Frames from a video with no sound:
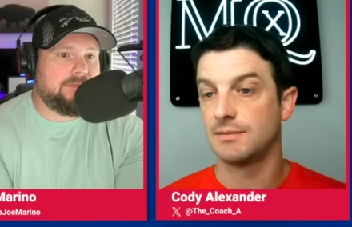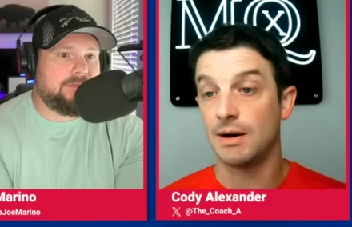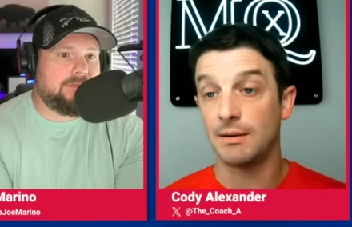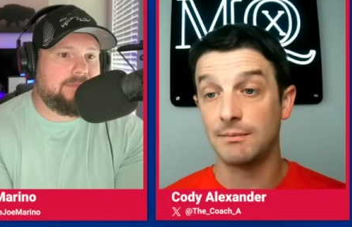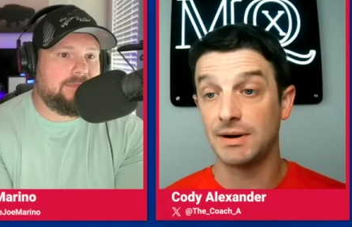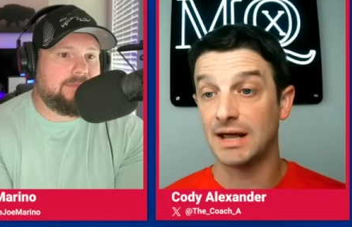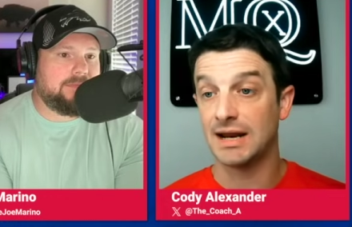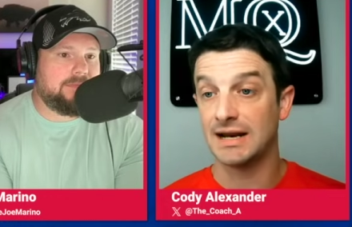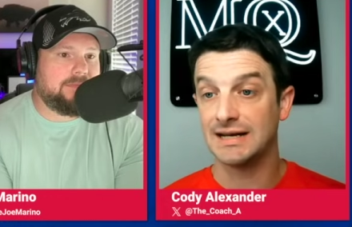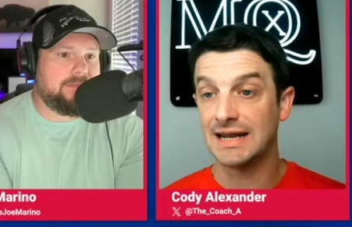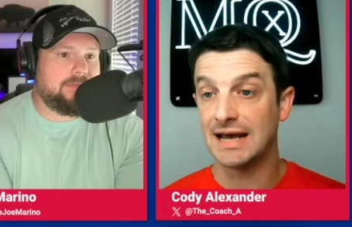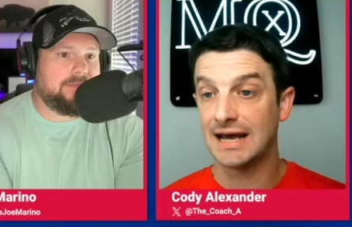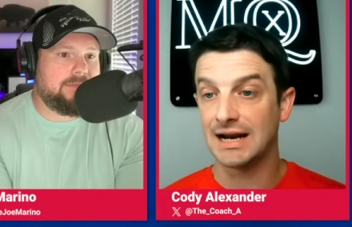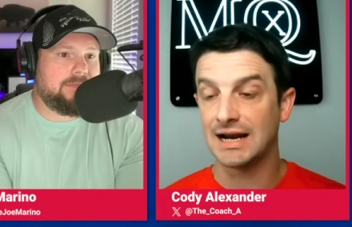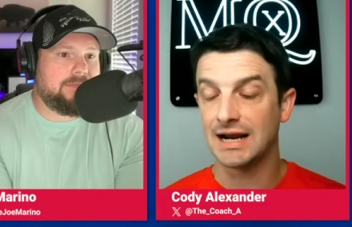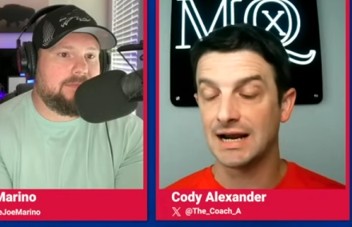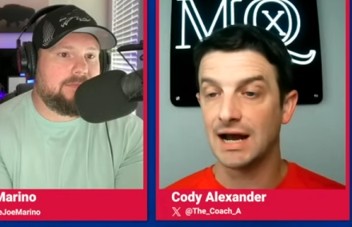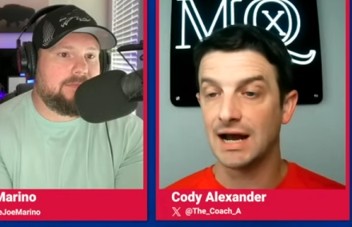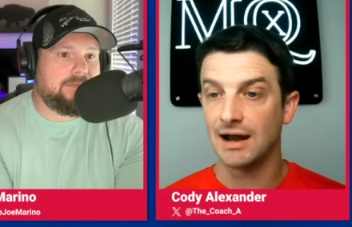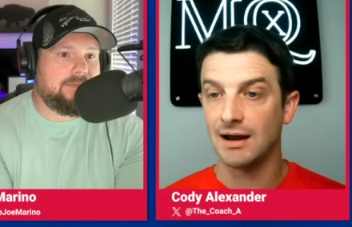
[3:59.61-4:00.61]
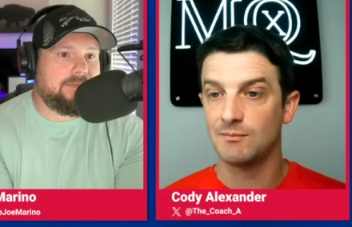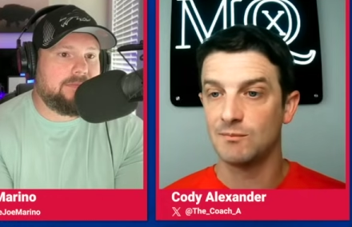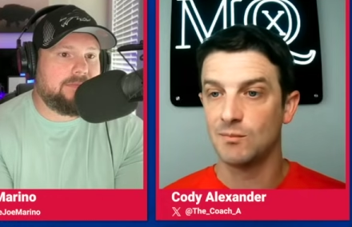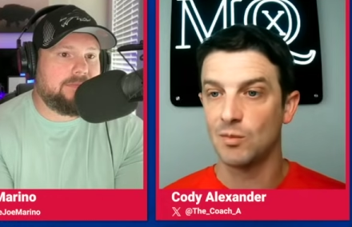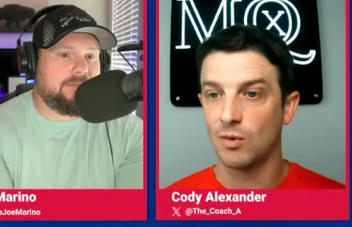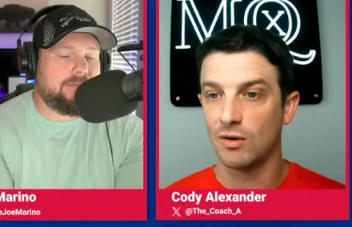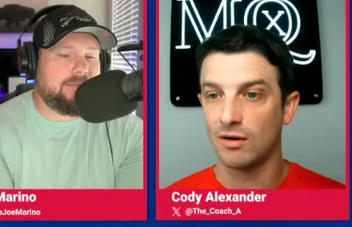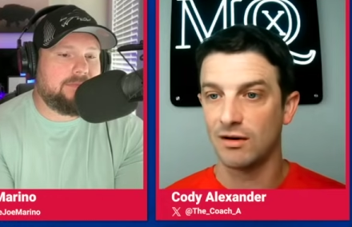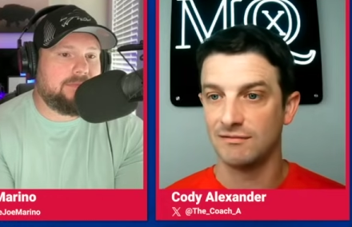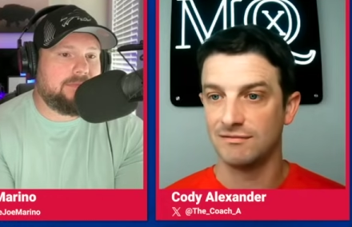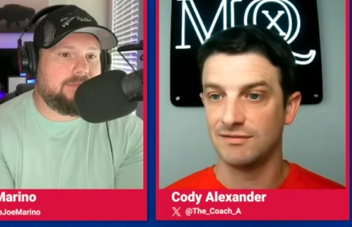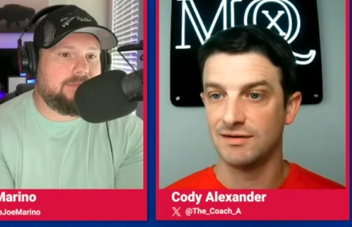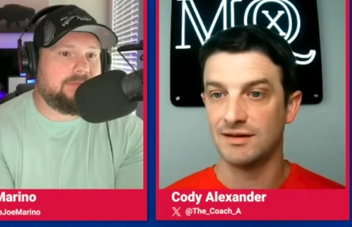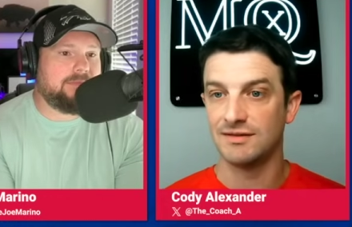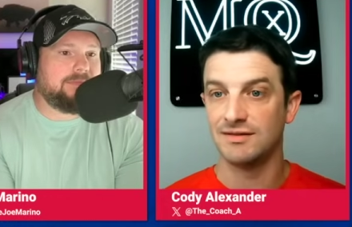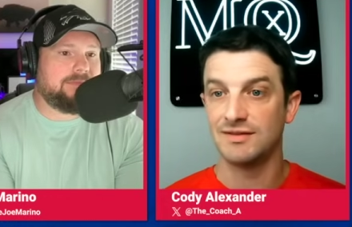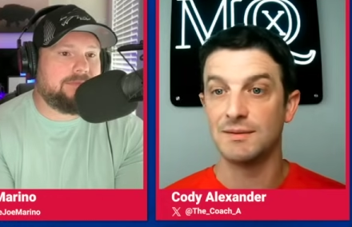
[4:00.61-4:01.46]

Speaker 1: I'm not a data guy; I'm more of a